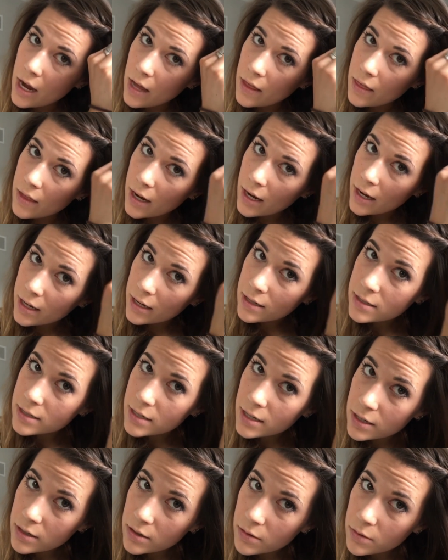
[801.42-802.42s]
And then I
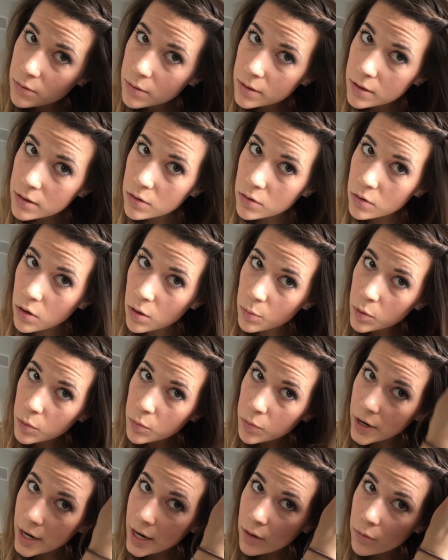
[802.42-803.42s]
continue with the normal
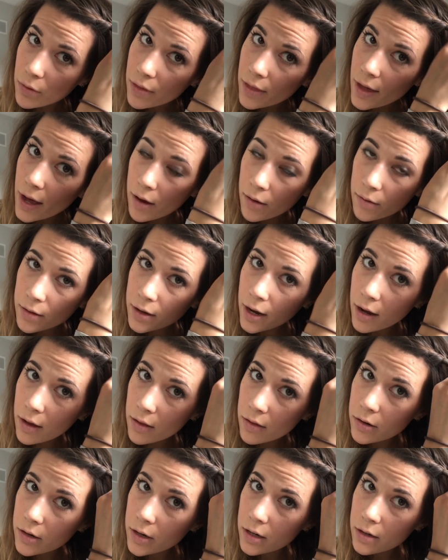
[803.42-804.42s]
braid without
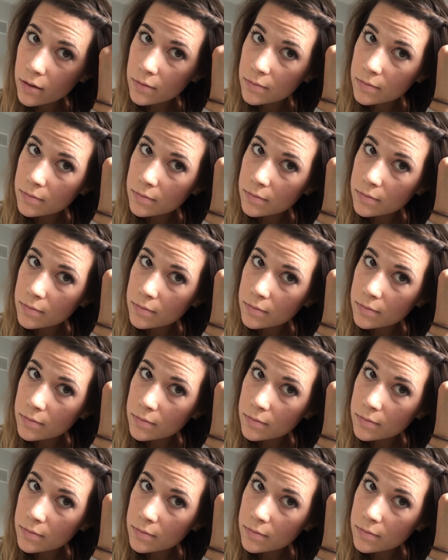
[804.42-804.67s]
gathering.